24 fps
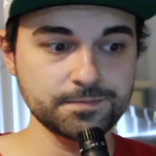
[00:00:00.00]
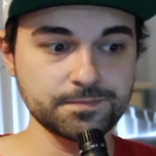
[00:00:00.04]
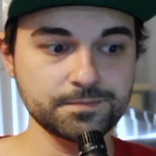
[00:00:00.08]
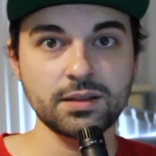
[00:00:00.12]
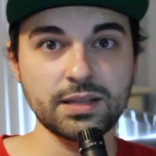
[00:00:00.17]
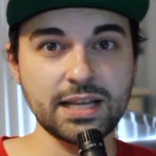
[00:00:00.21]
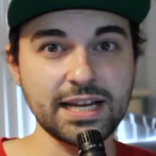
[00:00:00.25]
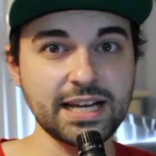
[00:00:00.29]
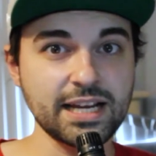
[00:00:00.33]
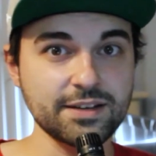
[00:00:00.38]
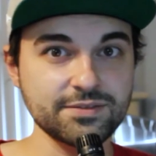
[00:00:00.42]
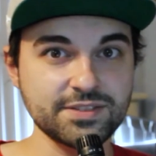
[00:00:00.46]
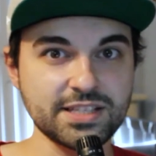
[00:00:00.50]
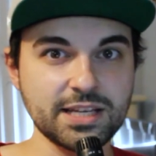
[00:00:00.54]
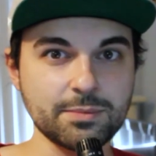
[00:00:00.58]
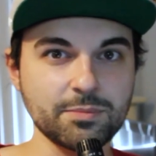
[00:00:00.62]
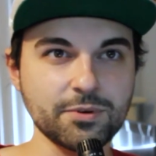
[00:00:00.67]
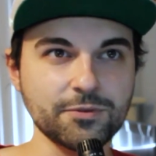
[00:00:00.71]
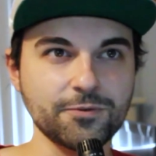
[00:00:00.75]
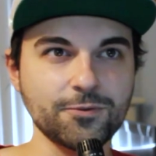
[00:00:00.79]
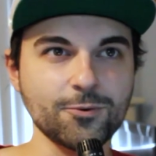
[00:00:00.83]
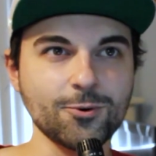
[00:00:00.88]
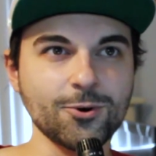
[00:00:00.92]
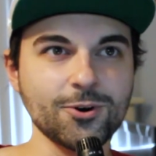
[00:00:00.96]
Like I've said
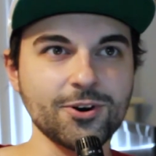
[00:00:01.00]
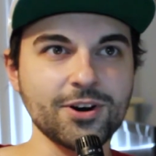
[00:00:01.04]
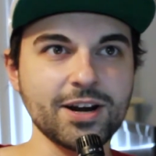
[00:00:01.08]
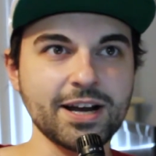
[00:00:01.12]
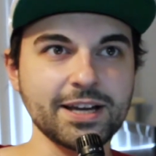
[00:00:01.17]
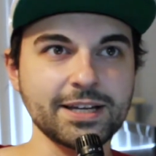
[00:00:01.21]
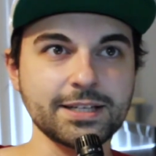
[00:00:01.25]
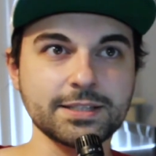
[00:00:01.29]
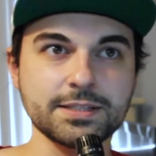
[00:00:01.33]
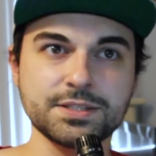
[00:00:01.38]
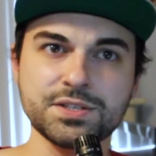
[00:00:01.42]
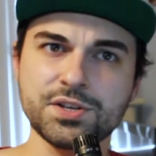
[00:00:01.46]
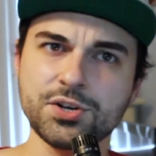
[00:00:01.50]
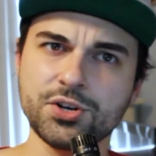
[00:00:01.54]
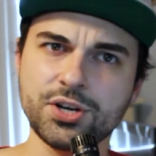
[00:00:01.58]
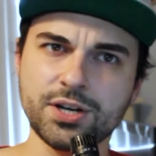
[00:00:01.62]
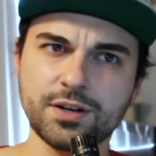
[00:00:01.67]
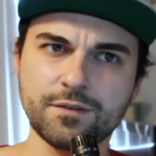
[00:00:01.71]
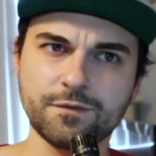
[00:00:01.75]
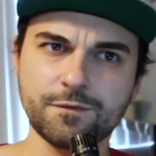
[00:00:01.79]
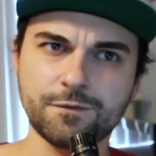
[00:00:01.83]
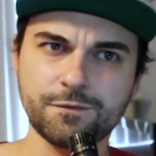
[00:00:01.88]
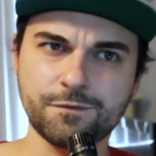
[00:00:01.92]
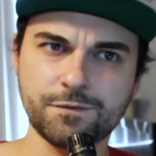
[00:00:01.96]
before, I consider
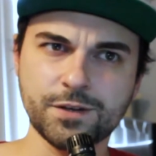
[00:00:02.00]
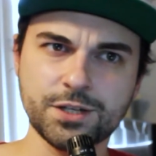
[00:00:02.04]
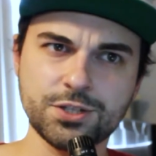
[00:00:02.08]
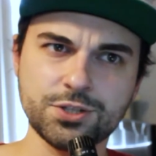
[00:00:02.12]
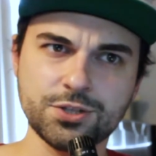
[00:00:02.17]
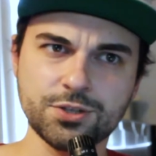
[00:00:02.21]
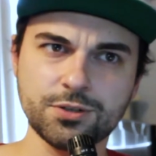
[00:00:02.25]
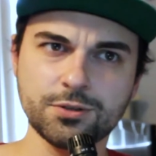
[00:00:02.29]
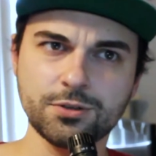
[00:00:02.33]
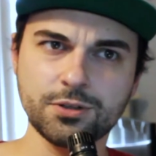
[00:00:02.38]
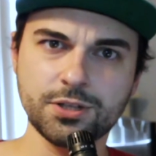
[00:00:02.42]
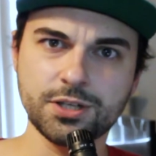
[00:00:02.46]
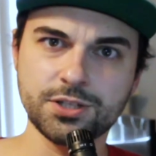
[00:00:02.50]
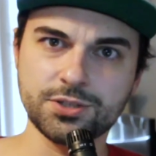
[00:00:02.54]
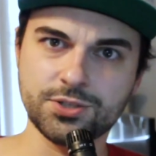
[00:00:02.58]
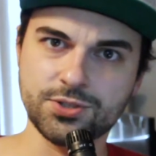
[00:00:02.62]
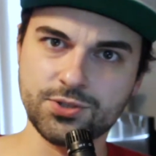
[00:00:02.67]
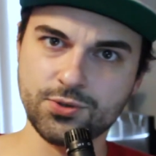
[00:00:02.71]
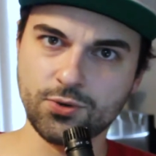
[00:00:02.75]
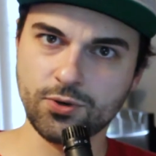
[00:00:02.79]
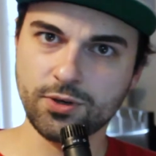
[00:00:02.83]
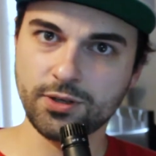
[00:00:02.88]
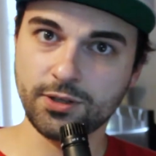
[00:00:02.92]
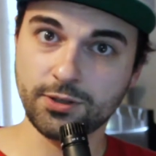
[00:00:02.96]
it fictional
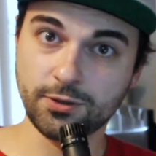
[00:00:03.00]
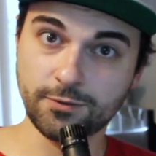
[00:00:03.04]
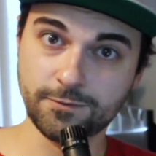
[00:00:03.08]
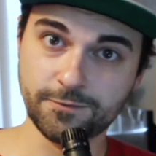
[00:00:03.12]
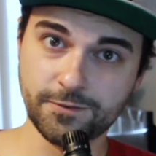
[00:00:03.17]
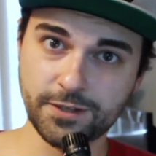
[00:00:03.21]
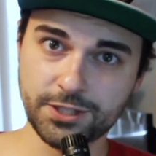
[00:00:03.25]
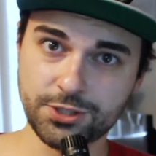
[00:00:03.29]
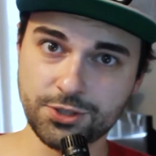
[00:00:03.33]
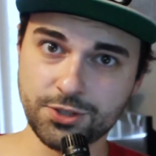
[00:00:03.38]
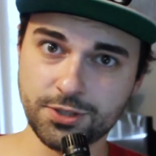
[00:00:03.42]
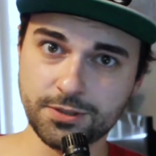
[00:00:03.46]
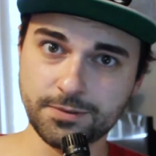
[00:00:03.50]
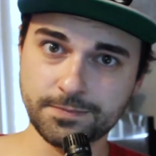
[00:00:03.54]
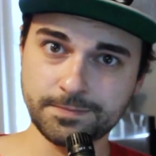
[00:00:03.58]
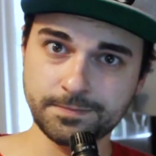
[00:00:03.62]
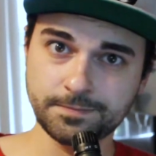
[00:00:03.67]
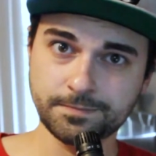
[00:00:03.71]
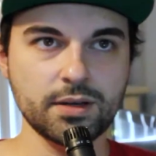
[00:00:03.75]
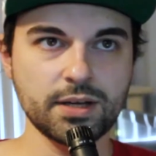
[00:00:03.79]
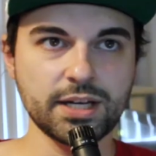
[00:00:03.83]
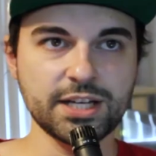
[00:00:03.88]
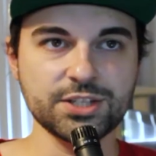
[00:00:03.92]
historical fiction.